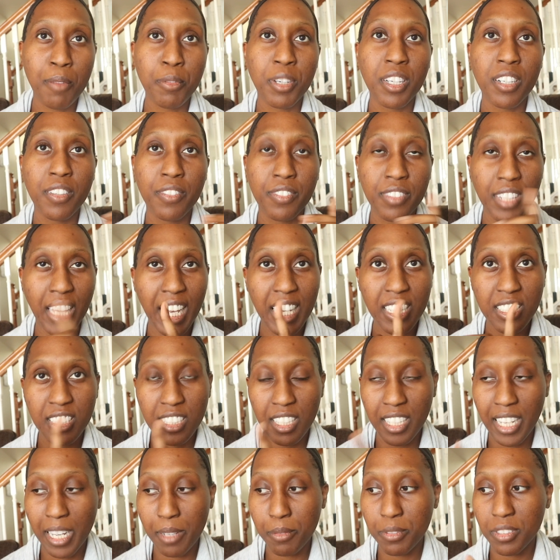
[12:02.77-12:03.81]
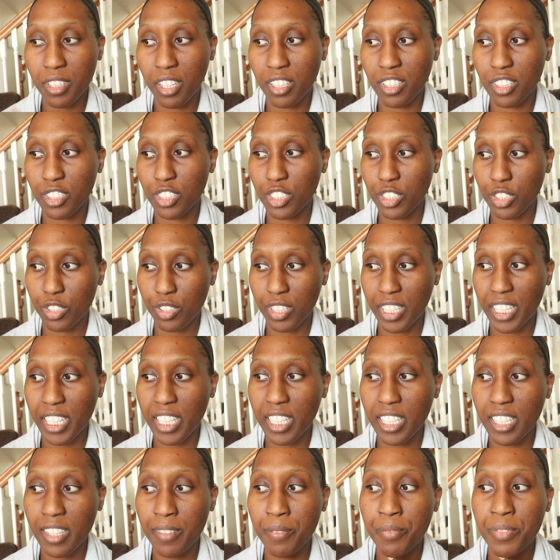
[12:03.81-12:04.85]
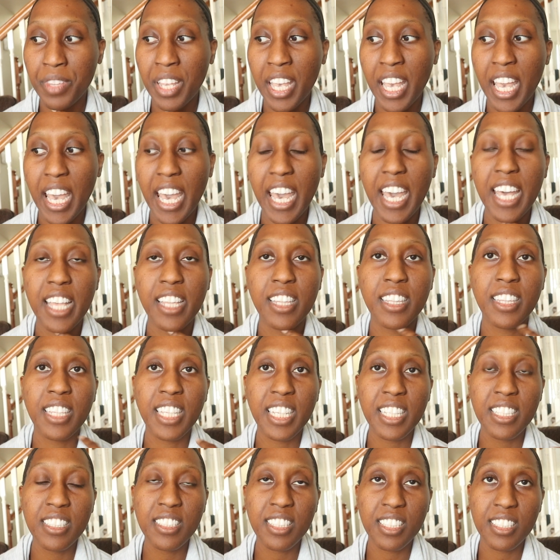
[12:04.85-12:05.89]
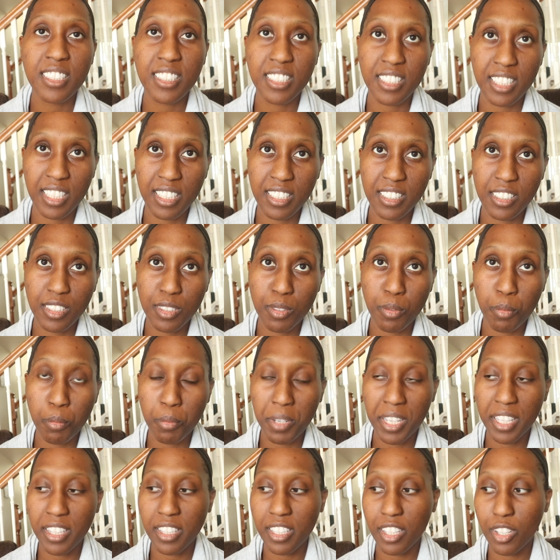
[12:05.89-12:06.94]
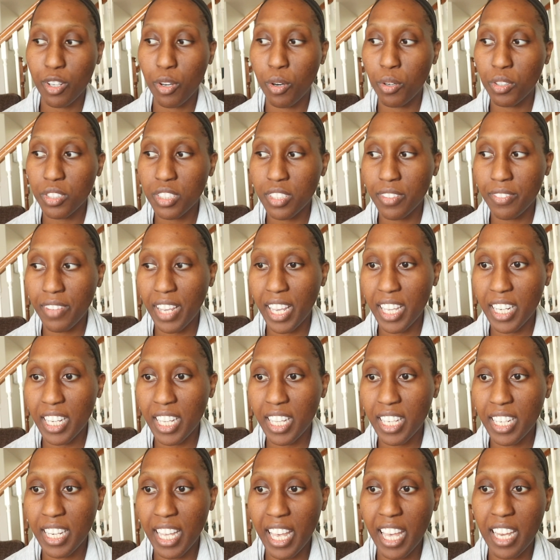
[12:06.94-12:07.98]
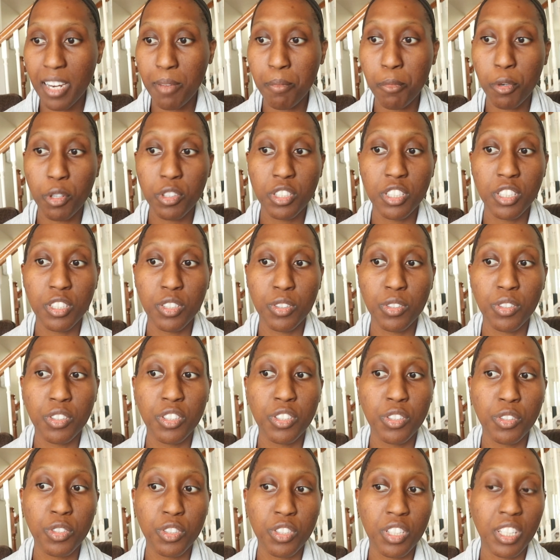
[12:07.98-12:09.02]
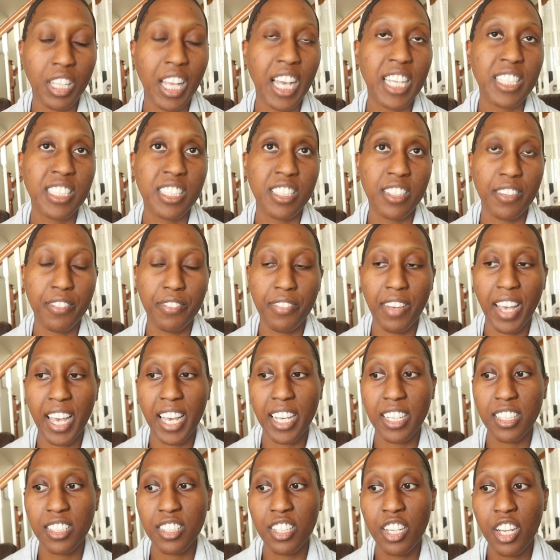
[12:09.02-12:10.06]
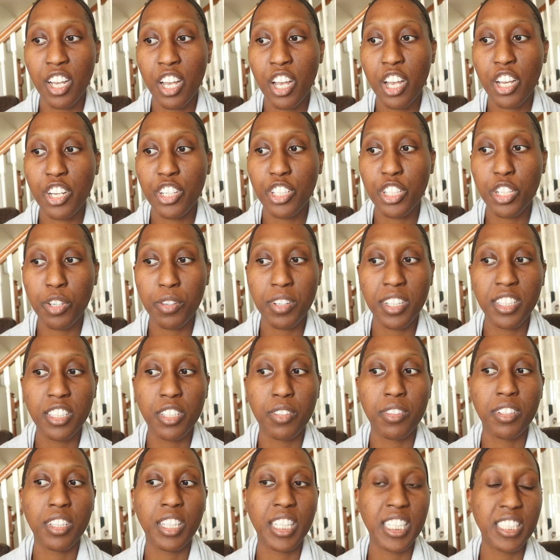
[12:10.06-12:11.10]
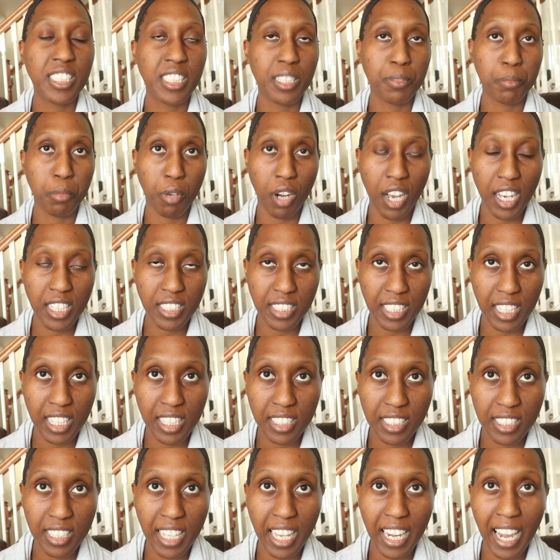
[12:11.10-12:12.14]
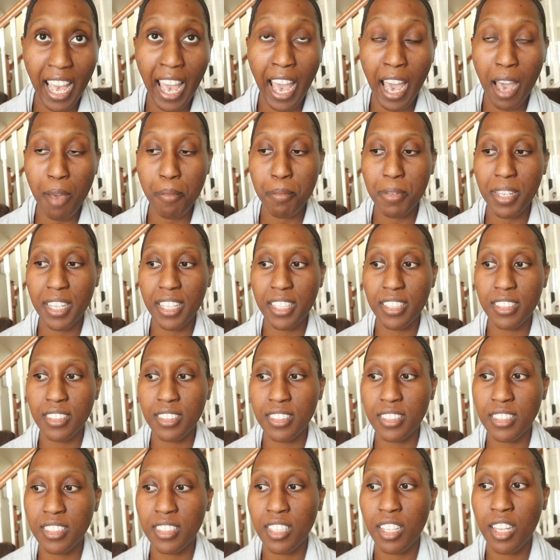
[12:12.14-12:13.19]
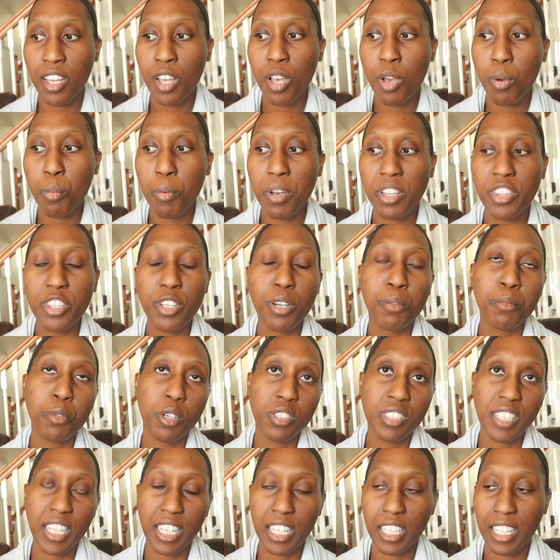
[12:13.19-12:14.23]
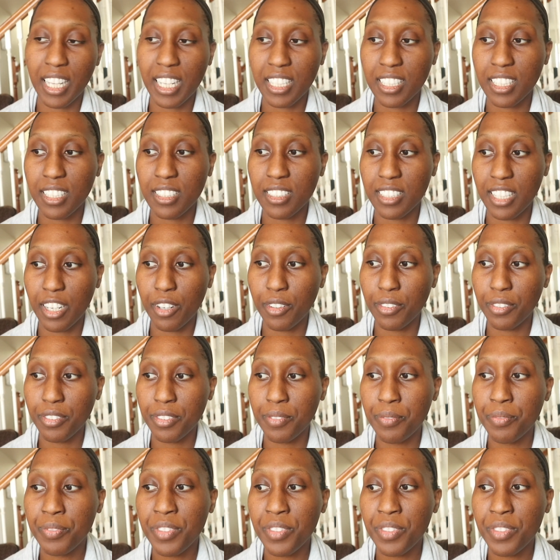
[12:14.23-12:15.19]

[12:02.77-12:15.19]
I'm gonna flash the names on the screen. And these assist with cultivating an emotional neutralizing effect during the releasing process that happens with your multi-galactic self.